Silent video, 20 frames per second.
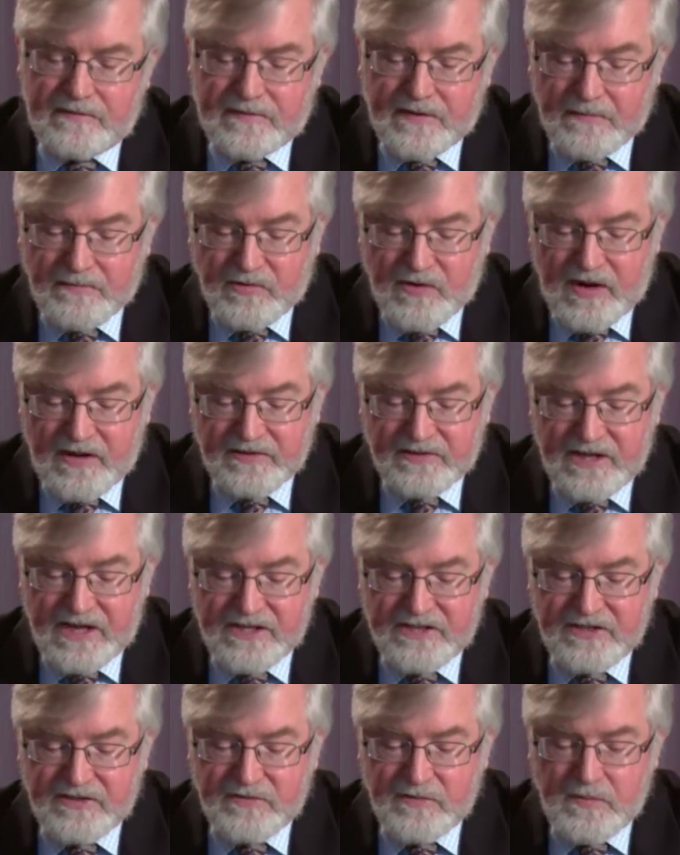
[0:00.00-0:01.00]
some
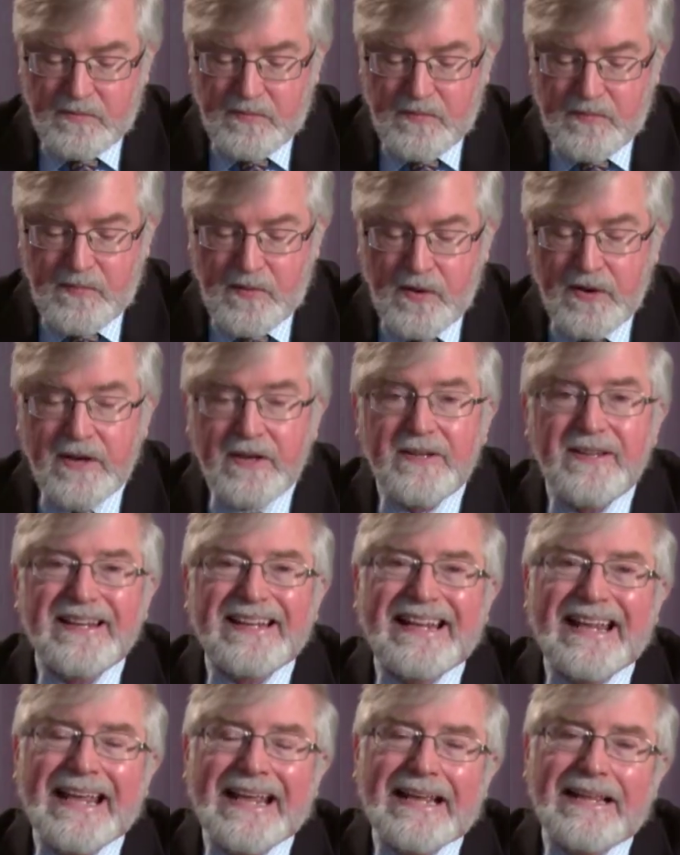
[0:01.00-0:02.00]
translations will put it
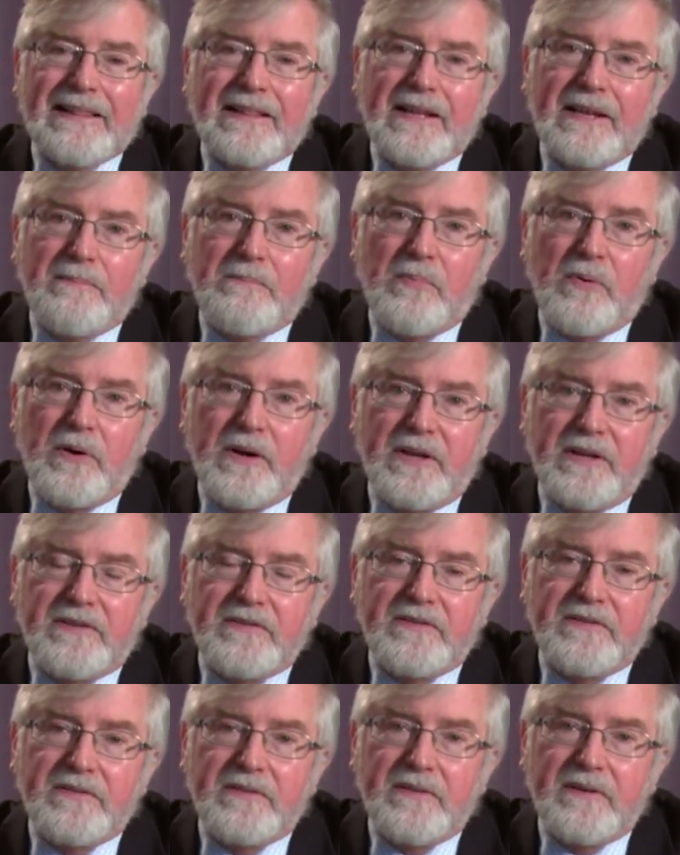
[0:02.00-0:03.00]
kingly
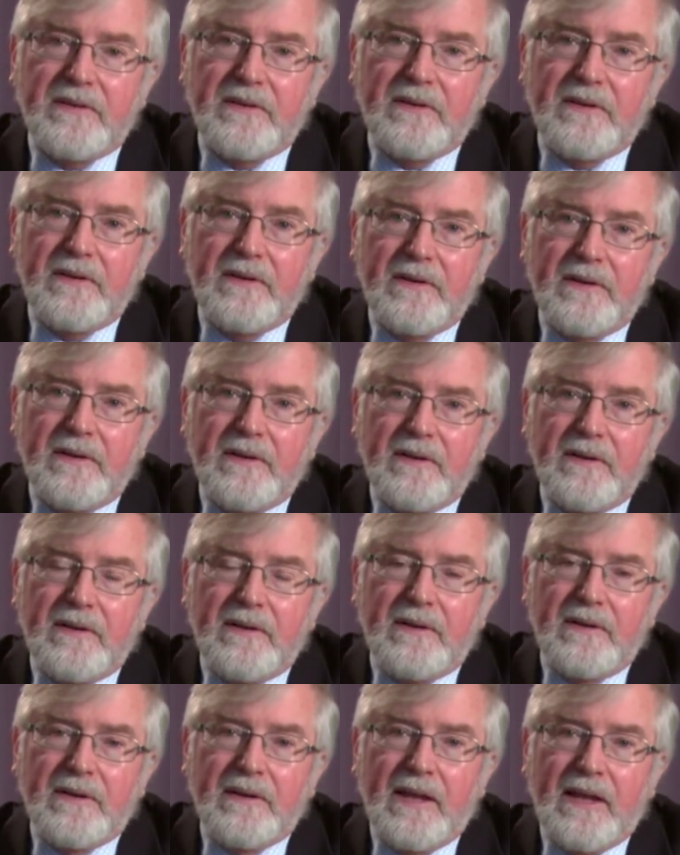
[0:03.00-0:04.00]
priests.
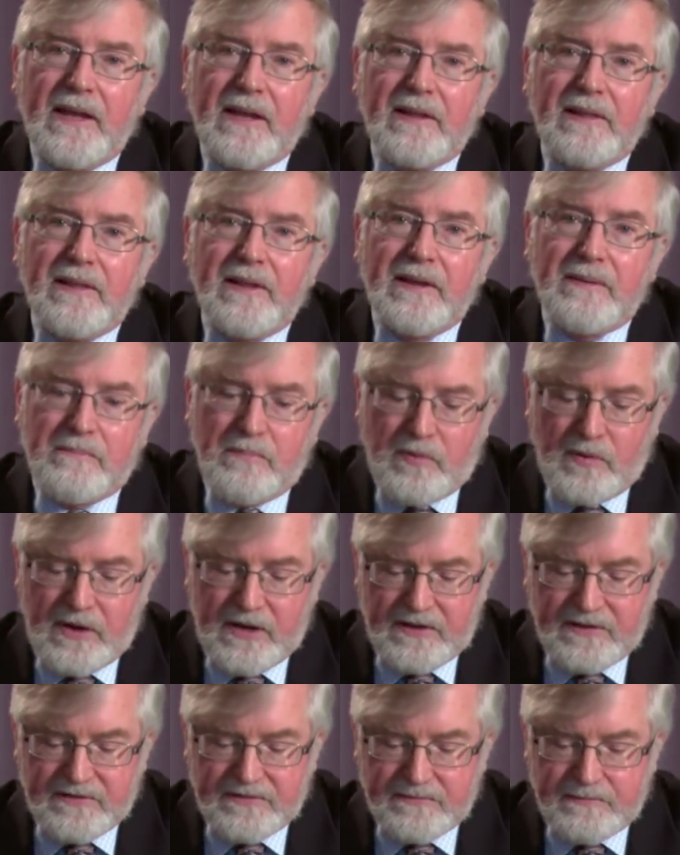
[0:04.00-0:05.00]
Kingly
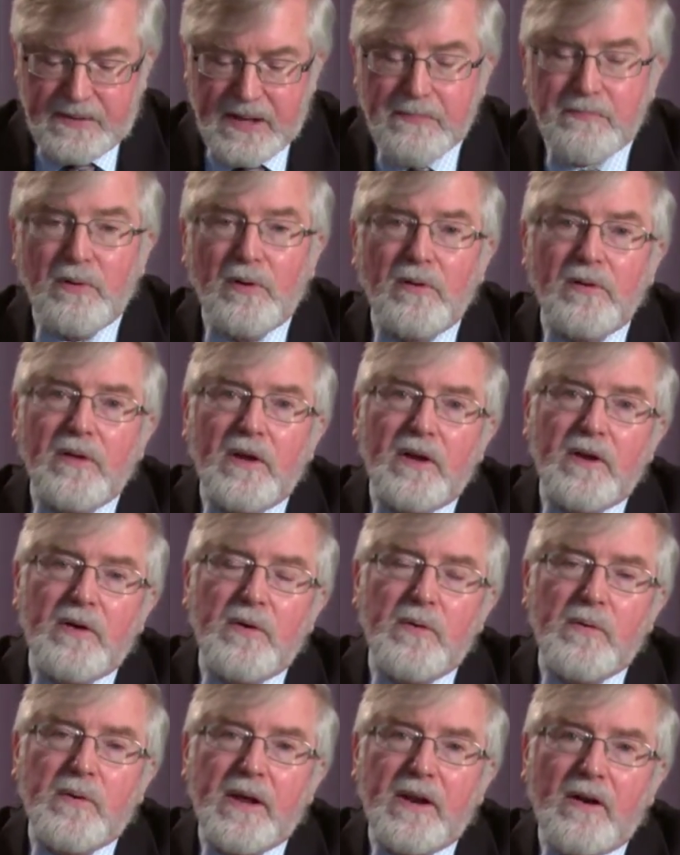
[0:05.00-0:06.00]
priests, people
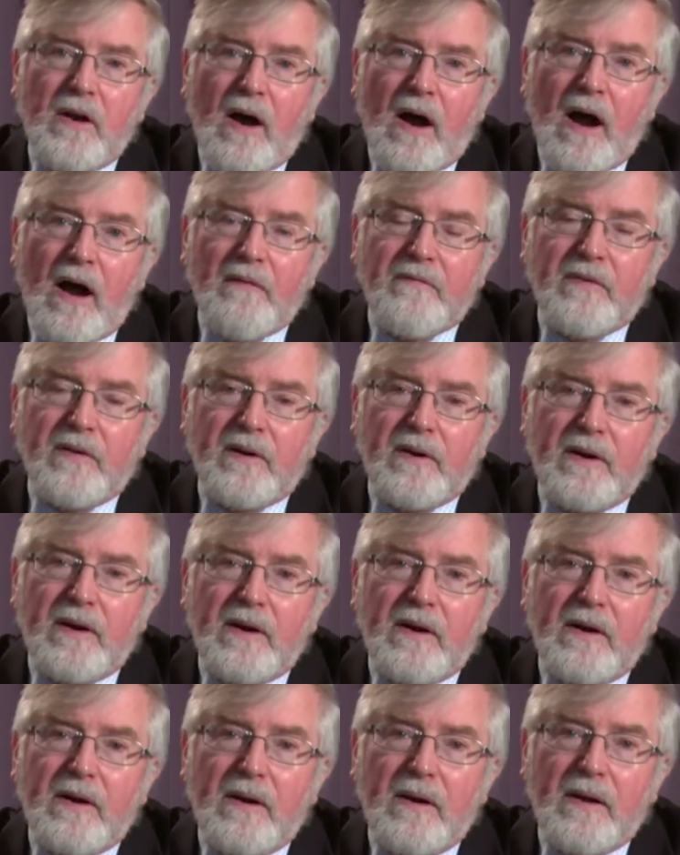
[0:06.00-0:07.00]
who can offer
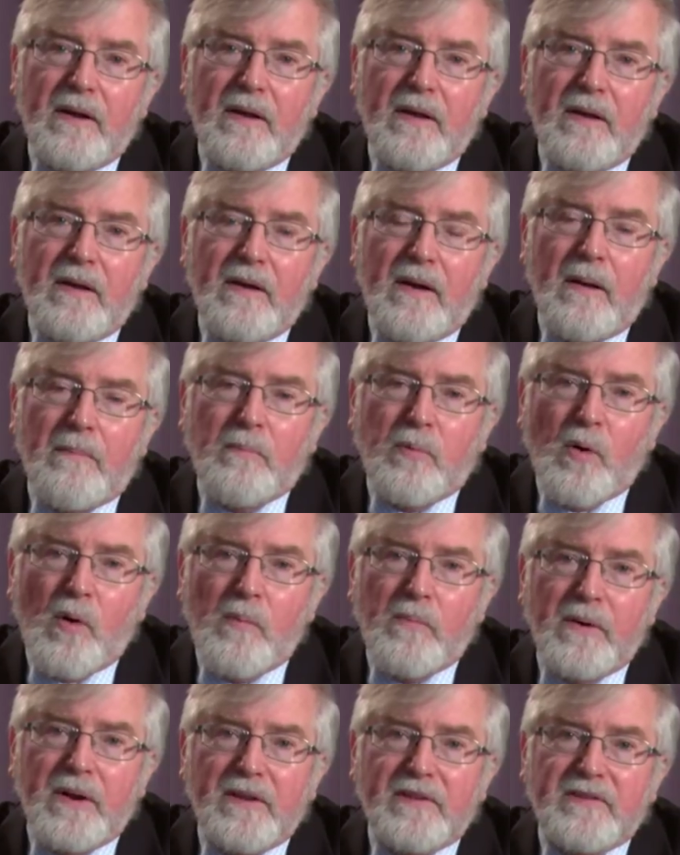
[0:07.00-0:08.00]

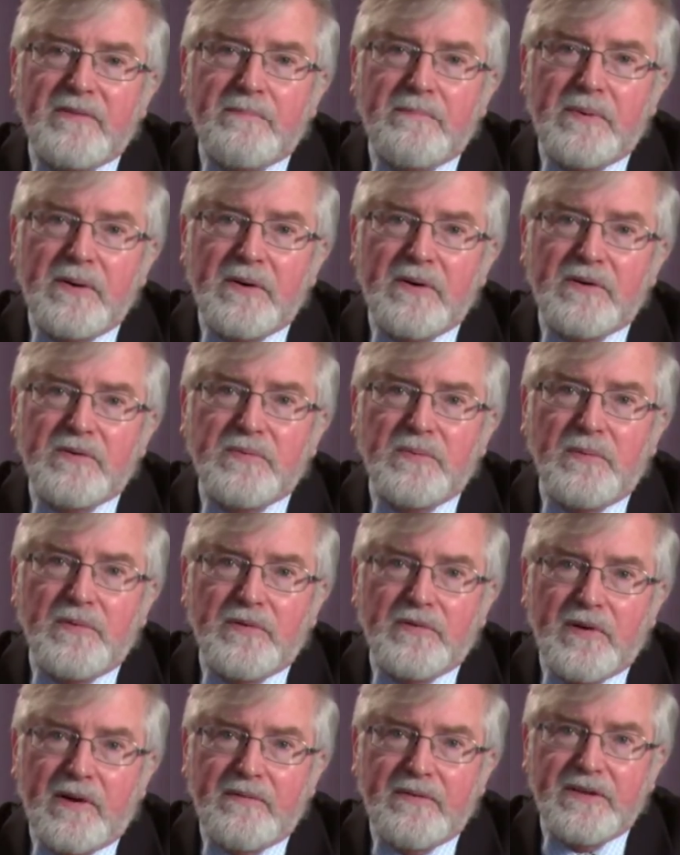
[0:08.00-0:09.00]
appropriate spiritual
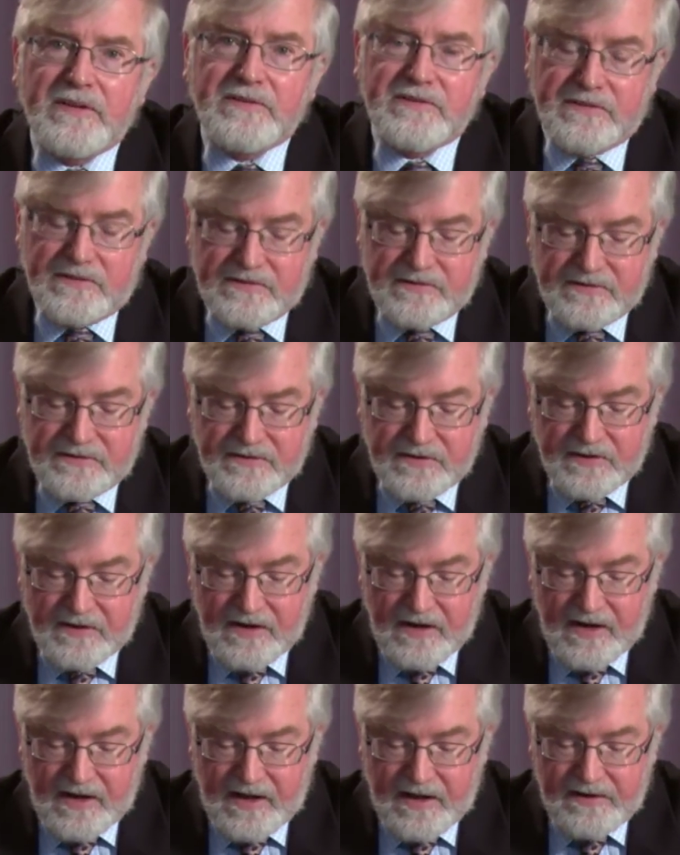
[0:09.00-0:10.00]
service to
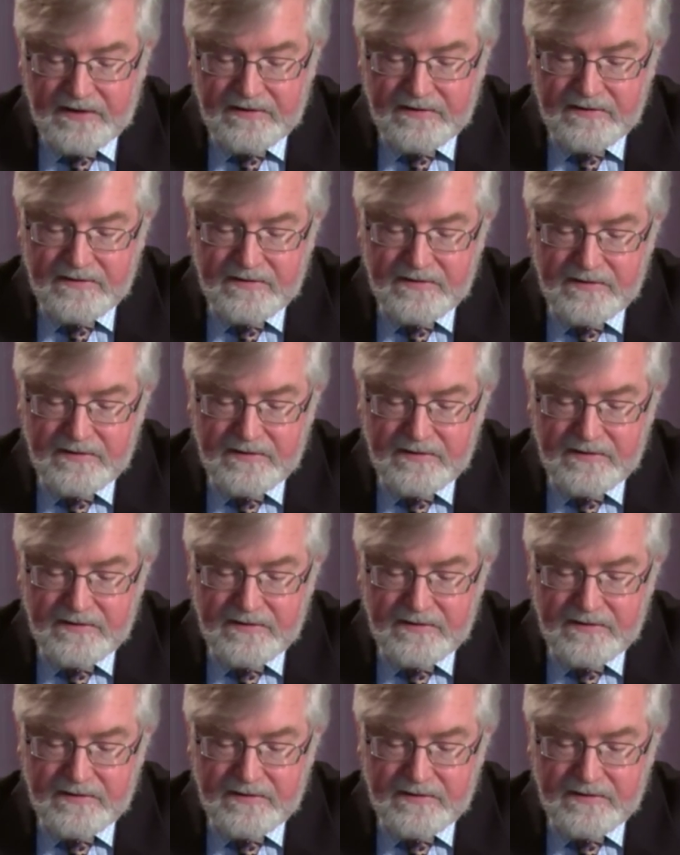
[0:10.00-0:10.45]
God.